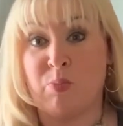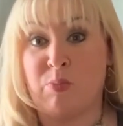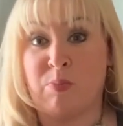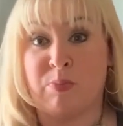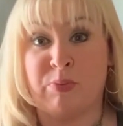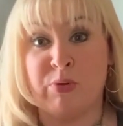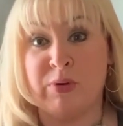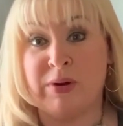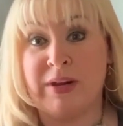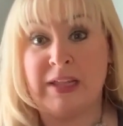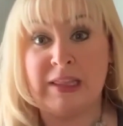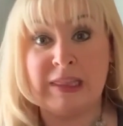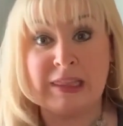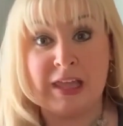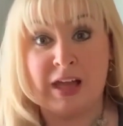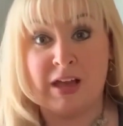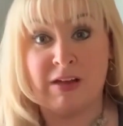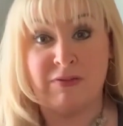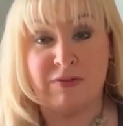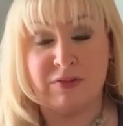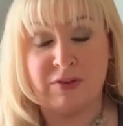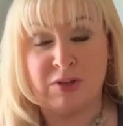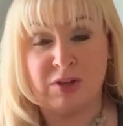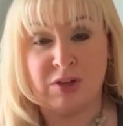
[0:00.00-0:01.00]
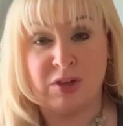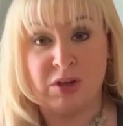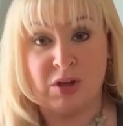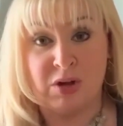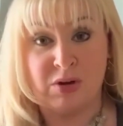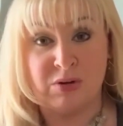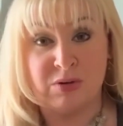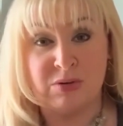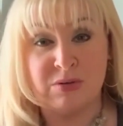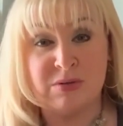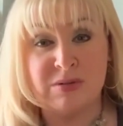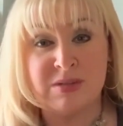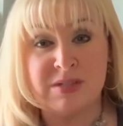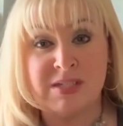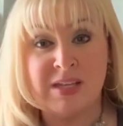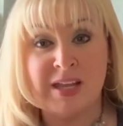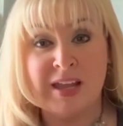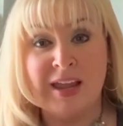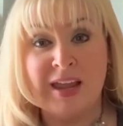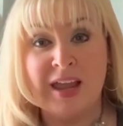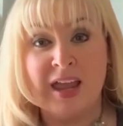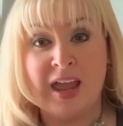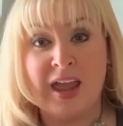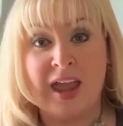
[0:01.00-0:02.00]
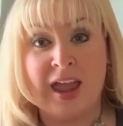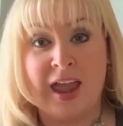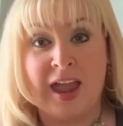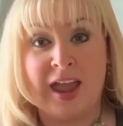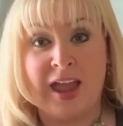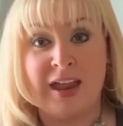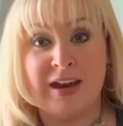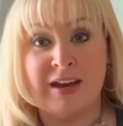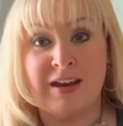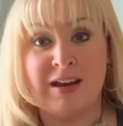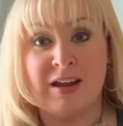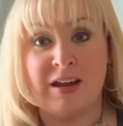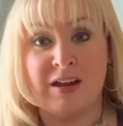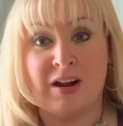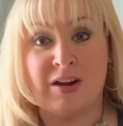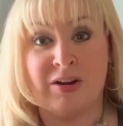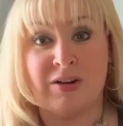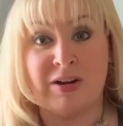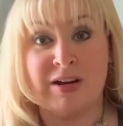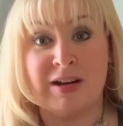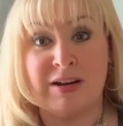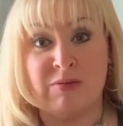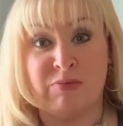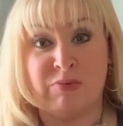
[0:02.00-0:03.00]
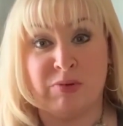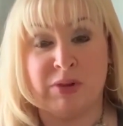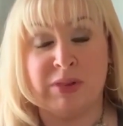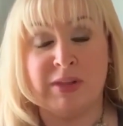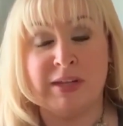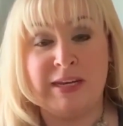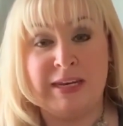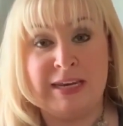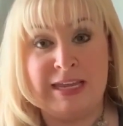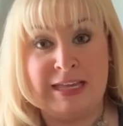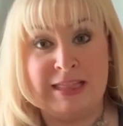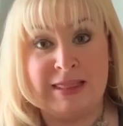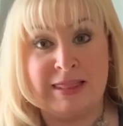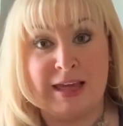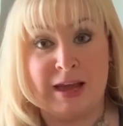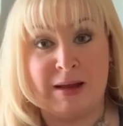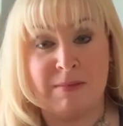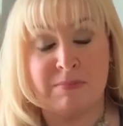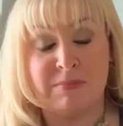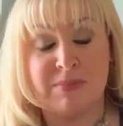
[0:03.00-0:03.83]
pre-loved clothes and are going to really need them.